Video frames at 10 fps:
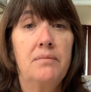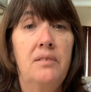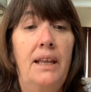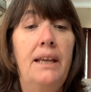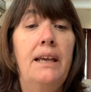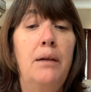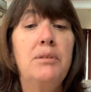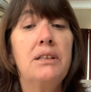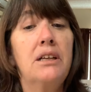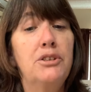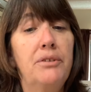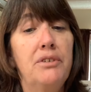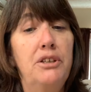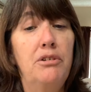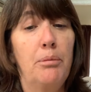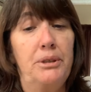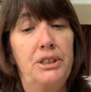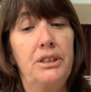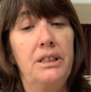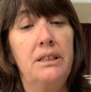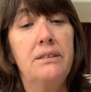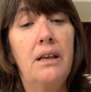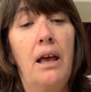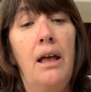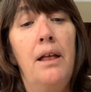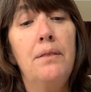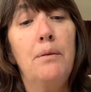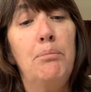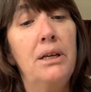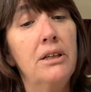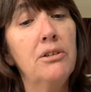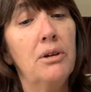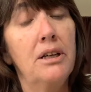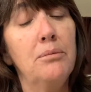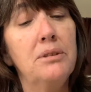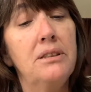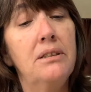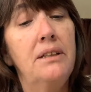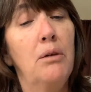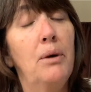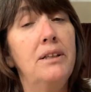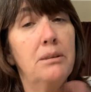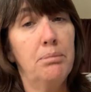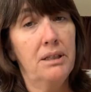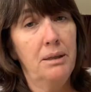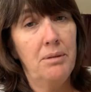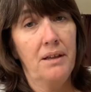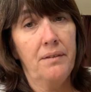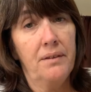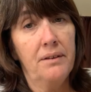They came to the country for new opportunities. The Pilgrims that went to Plymouth